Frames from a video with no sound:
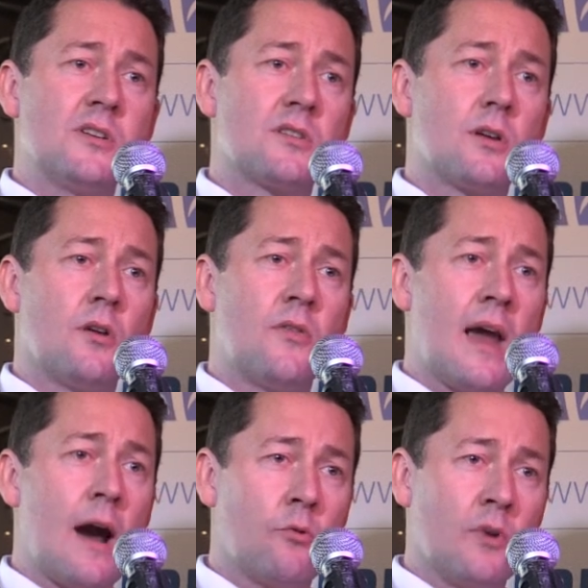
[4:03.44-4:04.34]
is
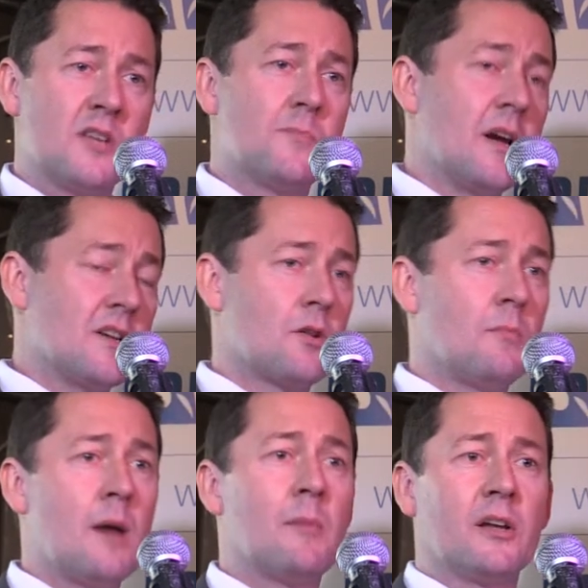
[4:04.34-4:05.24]
the outreach piece. So
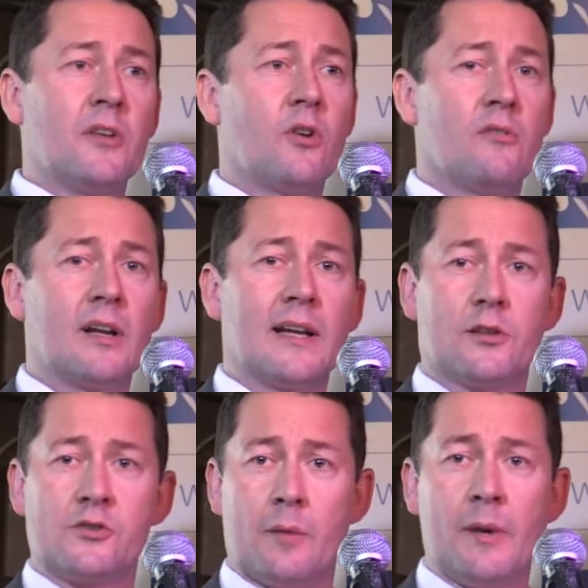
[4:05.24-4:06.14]
my building's over in
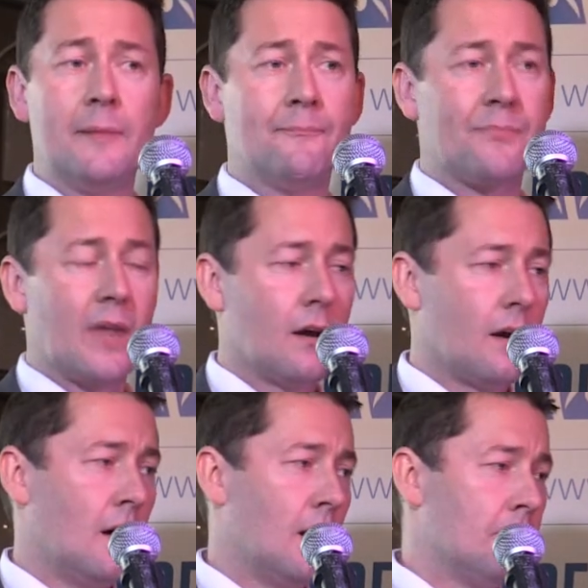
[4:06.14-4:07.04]
Little Germany.
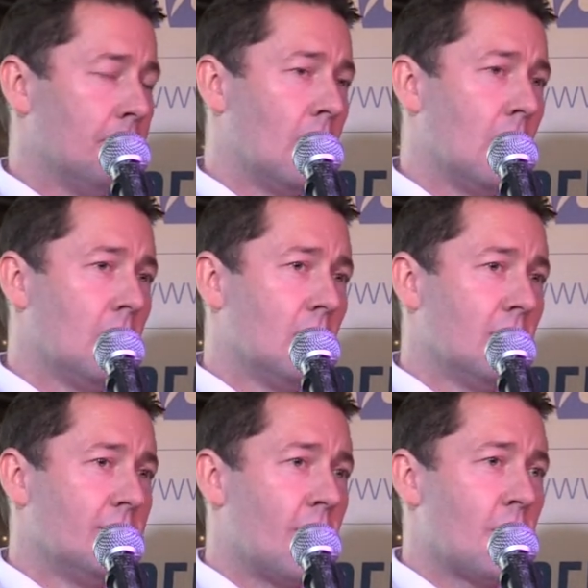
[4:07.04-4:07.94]

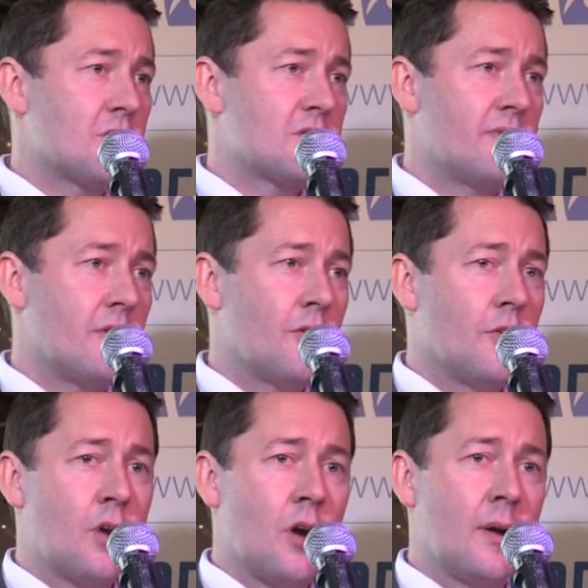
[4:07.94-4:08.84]
For those of you
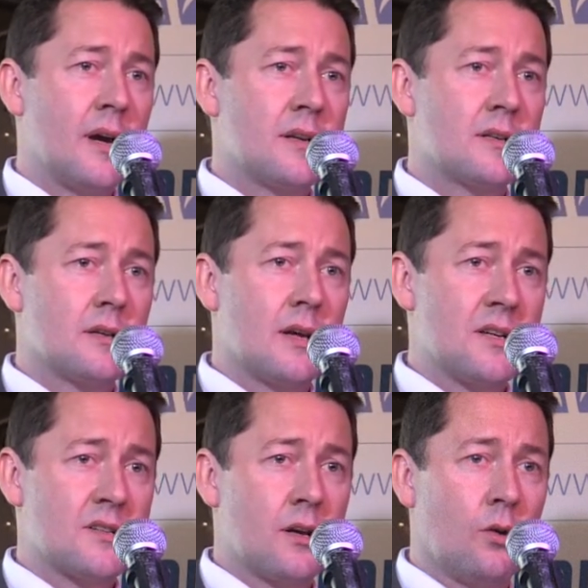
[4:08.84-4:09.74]
that know it,
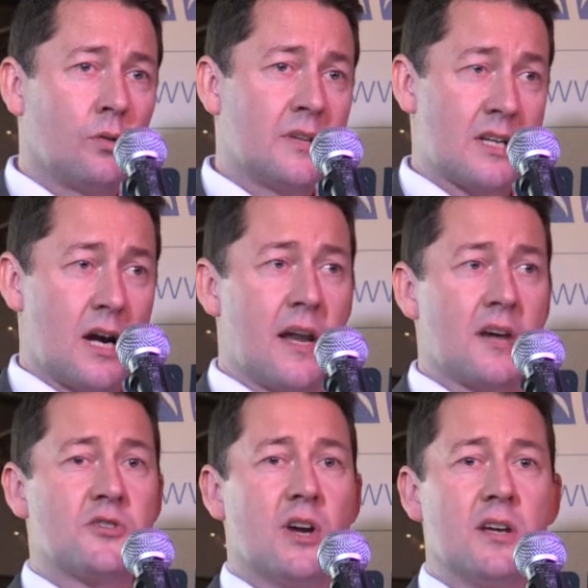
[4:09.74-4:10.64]
it's the old design
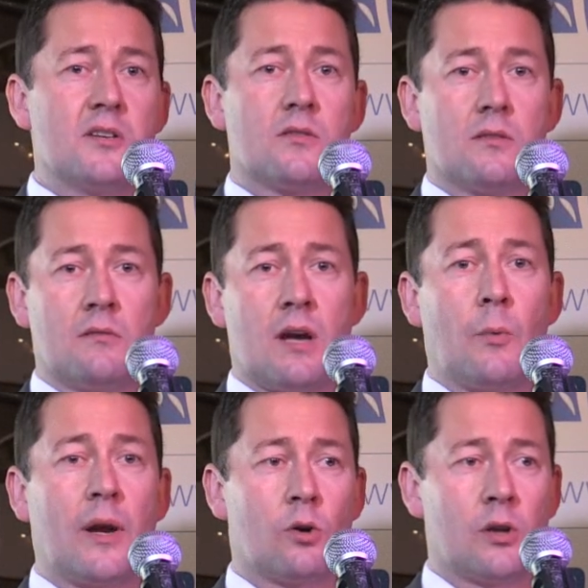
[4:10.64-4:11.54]
exchange. Now
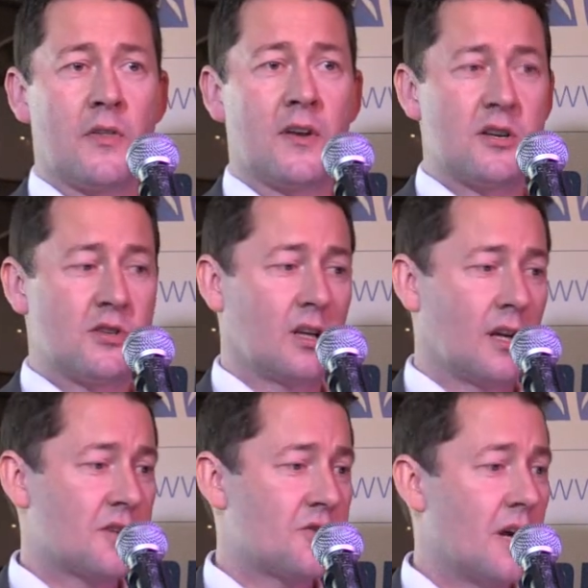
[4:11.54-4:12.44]
we call it the
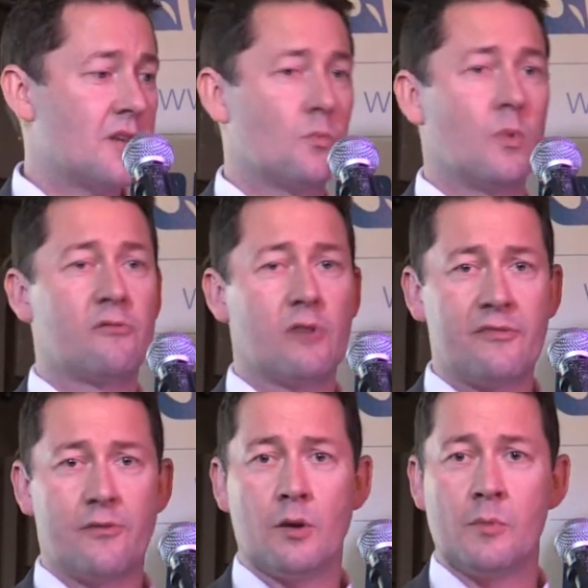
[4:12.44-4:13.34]
digital exchange, and we've
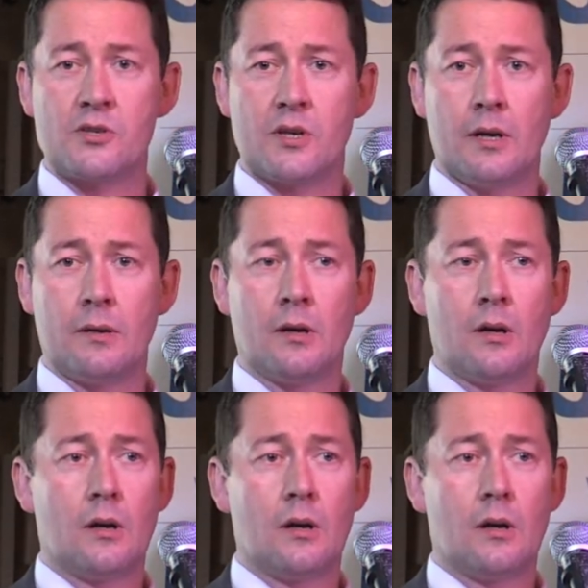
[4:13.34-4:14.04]
refurbished it.